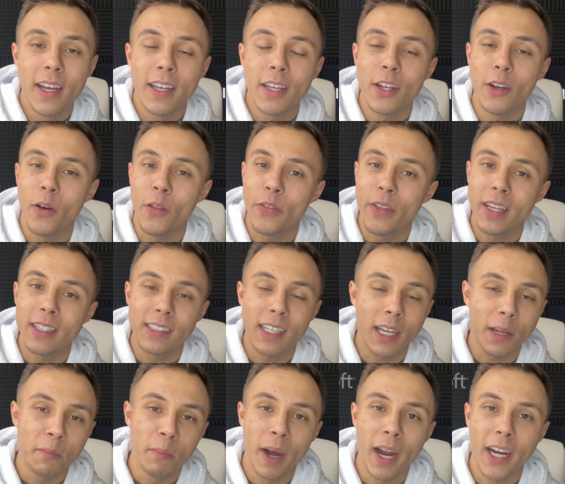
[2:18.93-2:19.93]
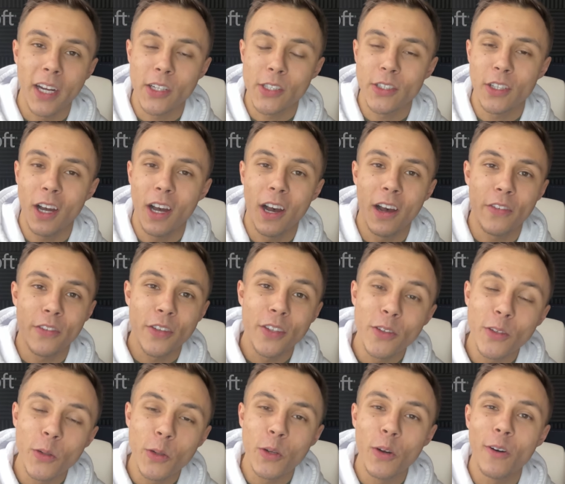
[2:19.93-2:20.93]
You know, things like Microsoft,
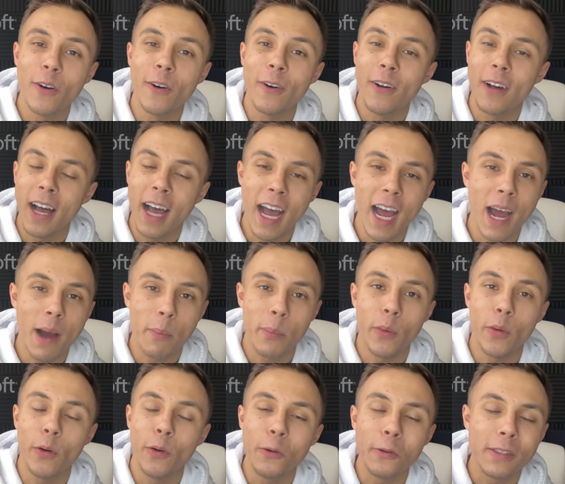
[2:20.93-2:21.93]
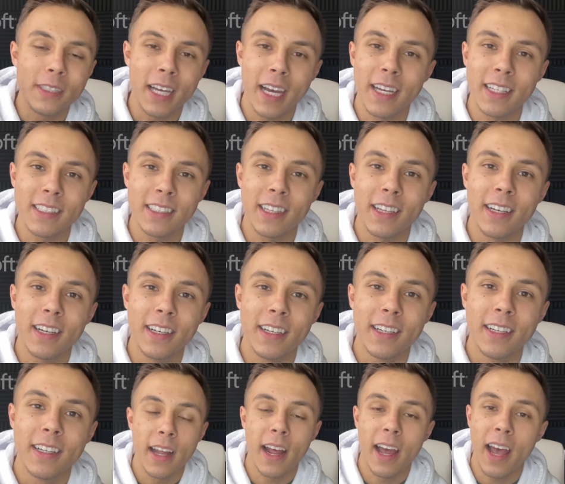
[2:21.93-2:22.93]
Google, Apple,
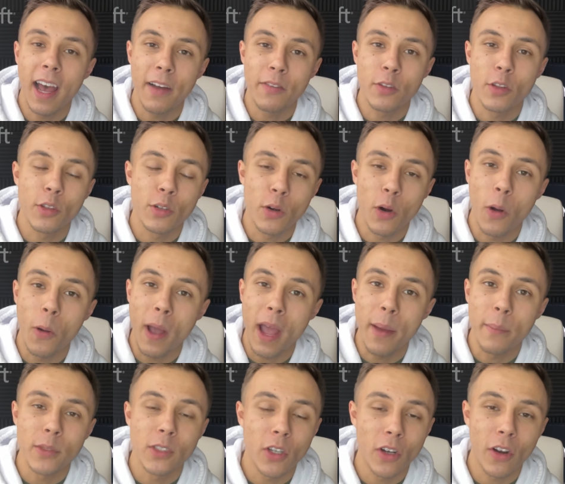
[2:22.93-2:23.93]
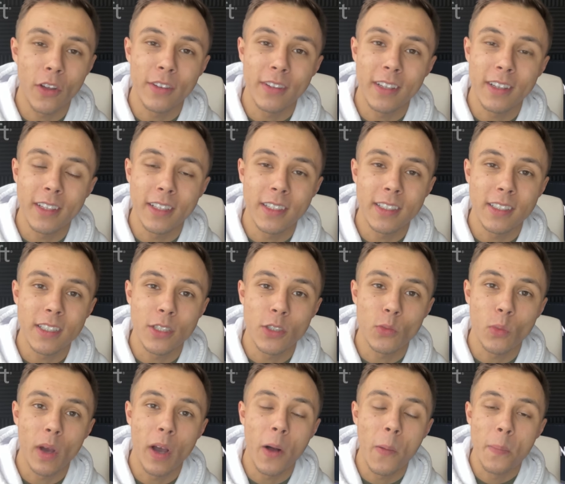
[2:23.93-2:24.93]
Tesla, and I have to throw Amazon on the list
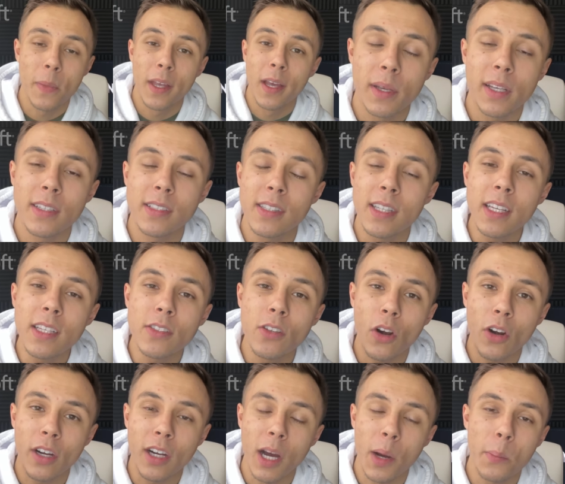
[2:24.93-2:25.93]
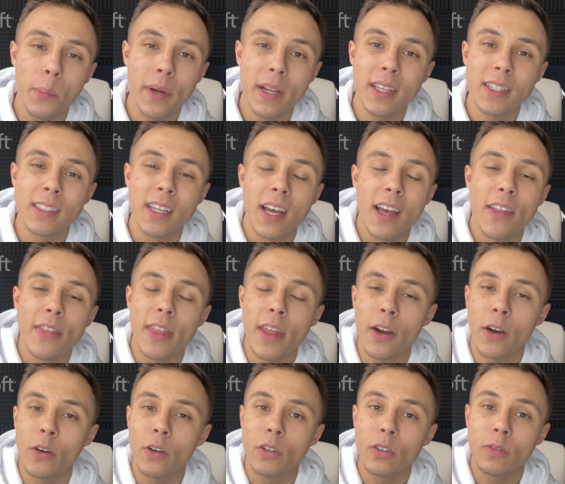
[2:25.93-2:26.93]
as well, because these are companies
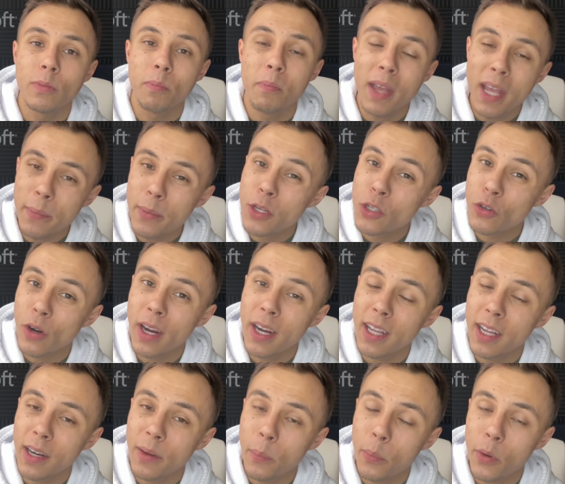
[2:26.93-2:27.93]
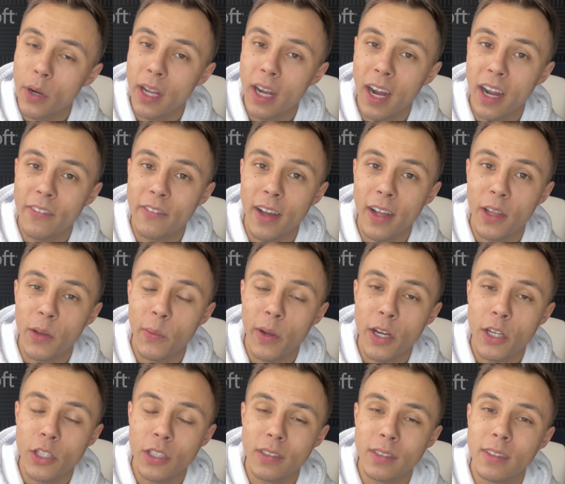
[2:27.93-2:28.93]
that are maybe trading at a pretty high
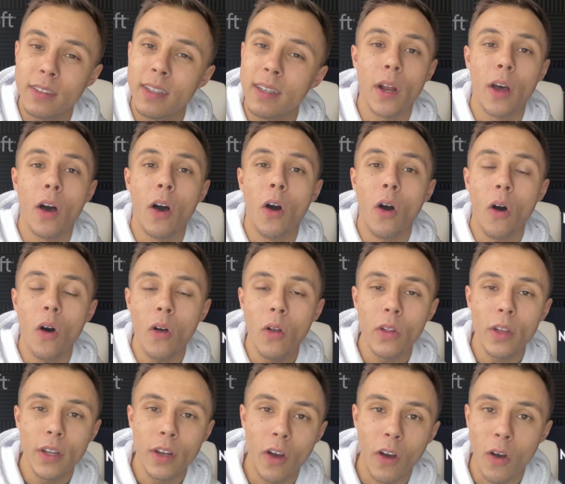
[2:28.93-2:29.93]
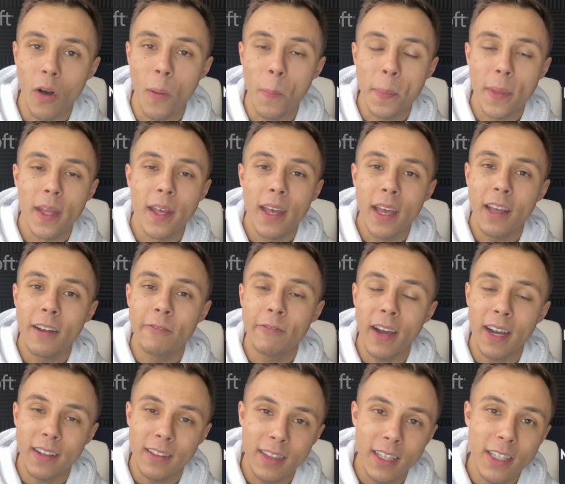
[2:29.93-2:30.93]
valuation, but all in all, in
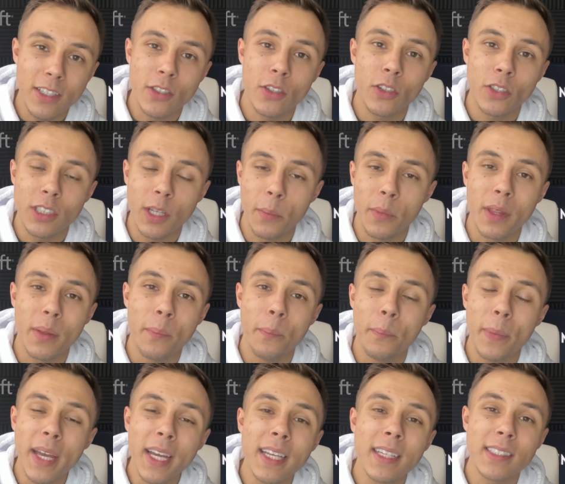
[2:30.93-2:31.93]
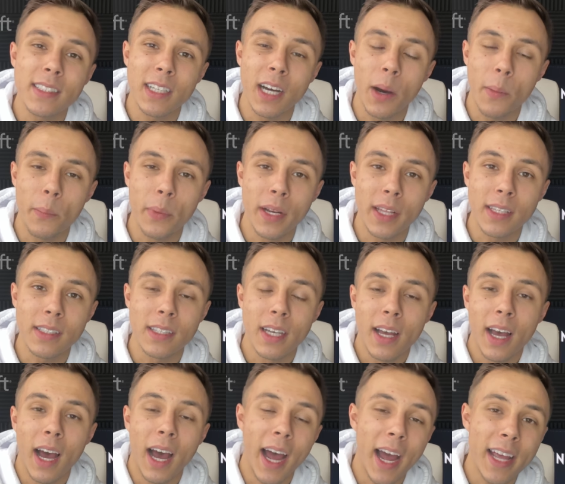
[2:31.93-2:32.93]
fact, these are some of the biggest companies
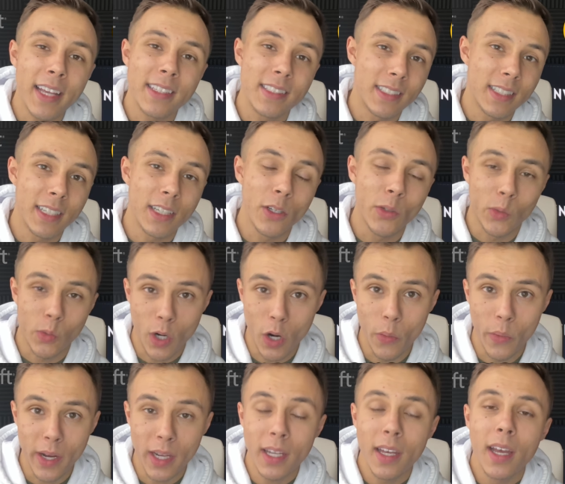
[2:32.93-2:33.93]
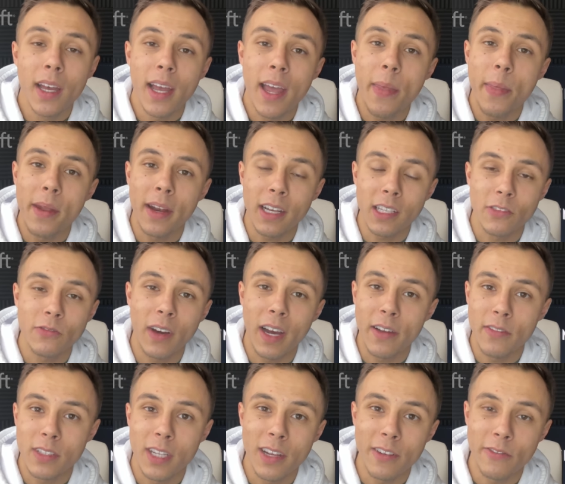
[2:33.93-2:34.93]
I see growing in the next
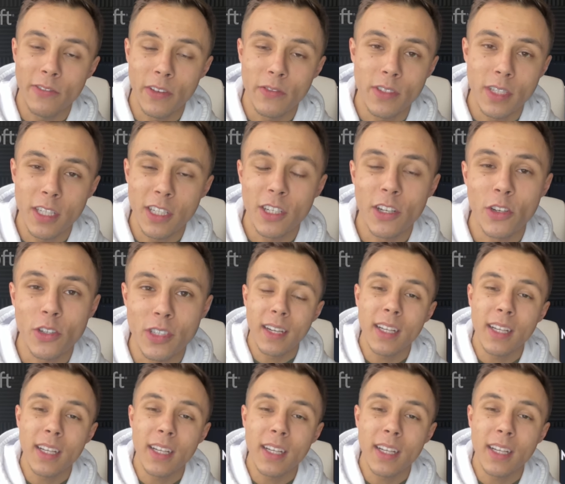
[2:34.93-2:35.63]
five, ten, fifteen years.